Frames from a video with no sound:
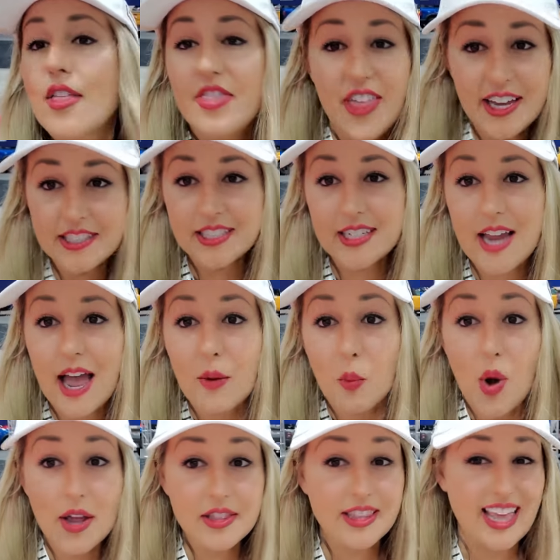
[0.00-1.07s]
They did not
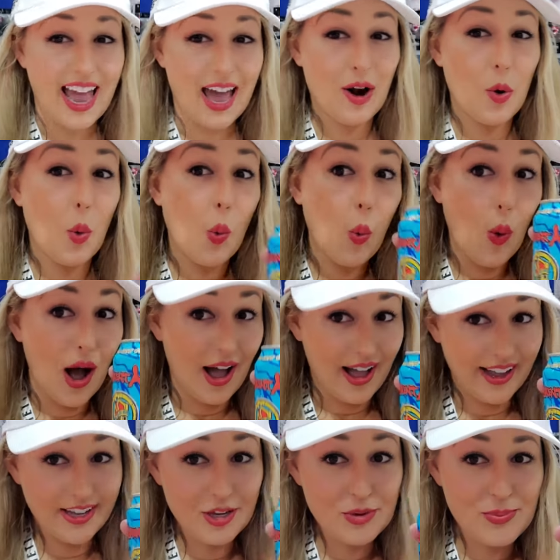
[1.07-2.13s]
want that.
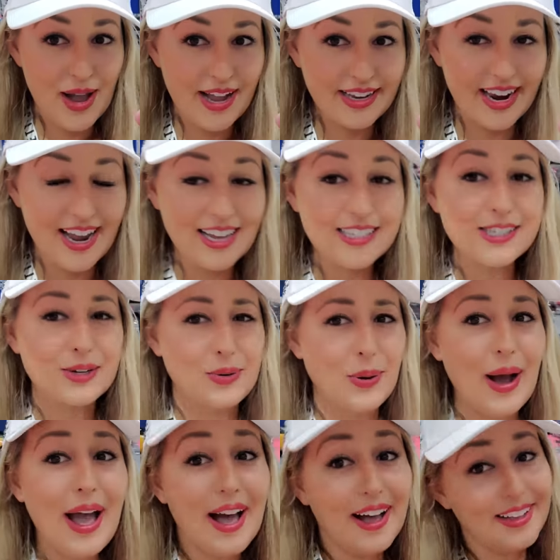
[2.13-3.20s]
Why, you might ask?
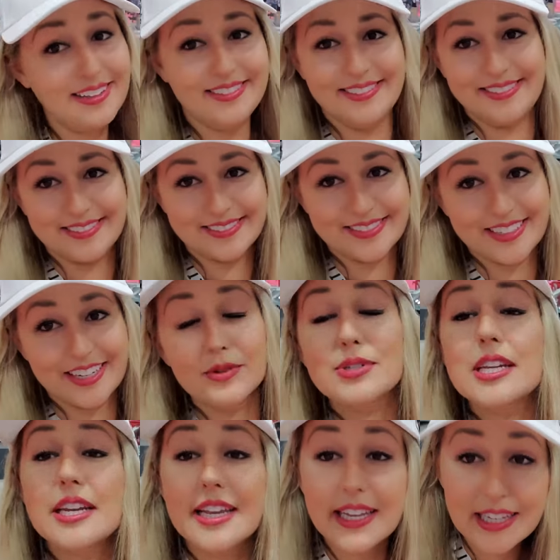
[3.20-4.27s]
Well, it was
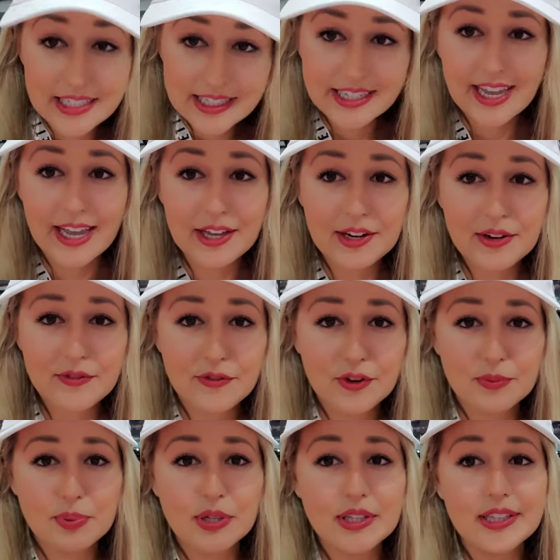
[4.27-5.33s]
an indicator
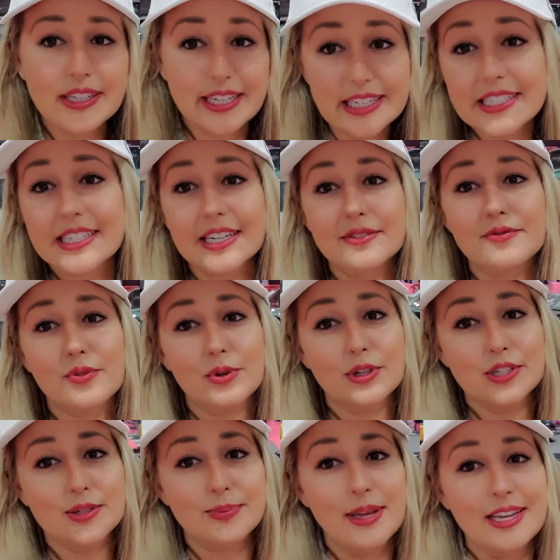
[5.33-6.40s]
for police
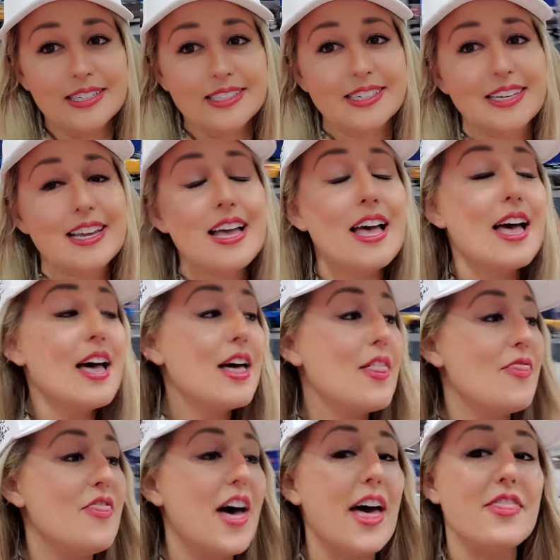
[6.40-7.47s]
enforcement
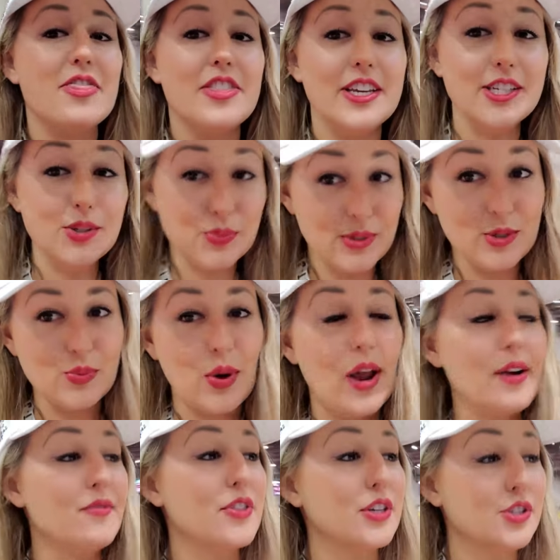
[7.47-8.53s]
that this was
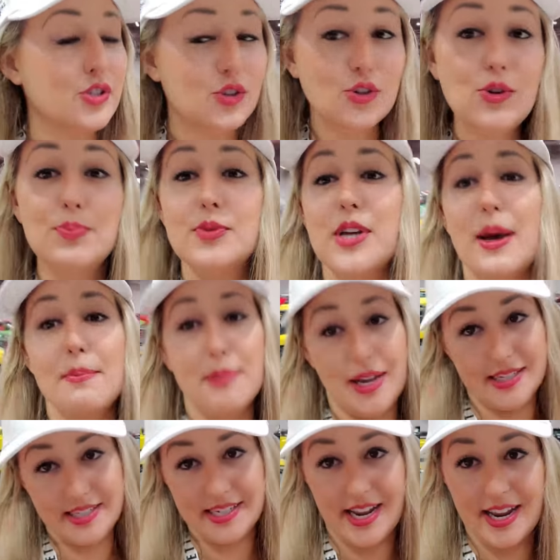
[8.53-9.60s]
one of the souped-up
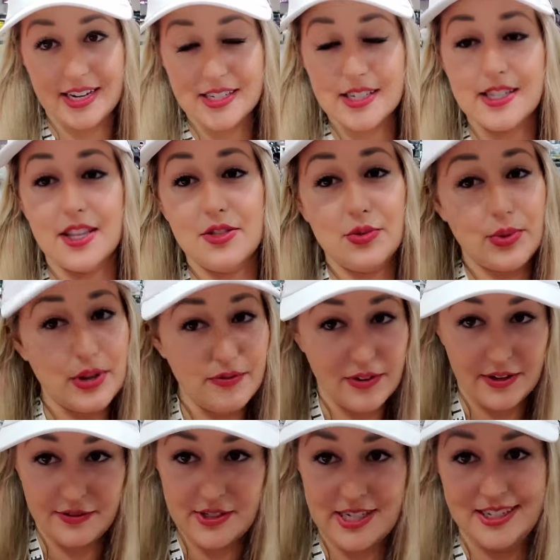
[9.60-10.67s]
Mustangs, the
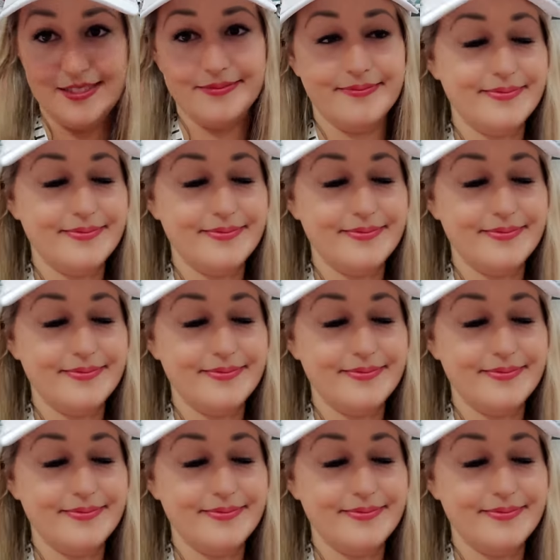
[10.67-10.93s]
350.